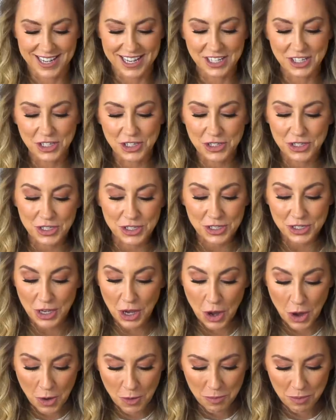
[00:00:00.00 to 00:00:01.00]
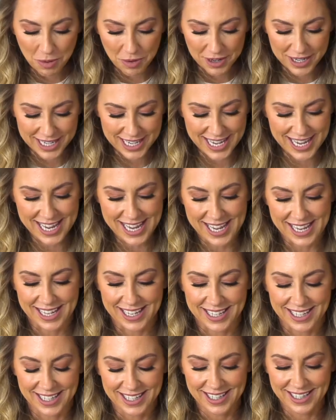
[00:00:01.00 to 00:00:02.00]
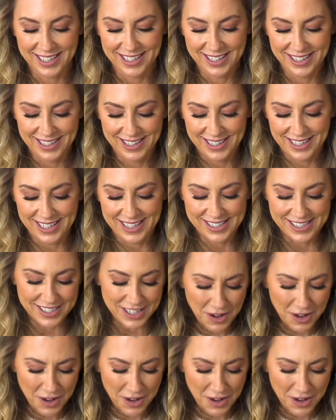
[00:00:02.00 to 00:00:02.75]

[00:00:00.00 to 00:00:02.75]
It's just so pretty. So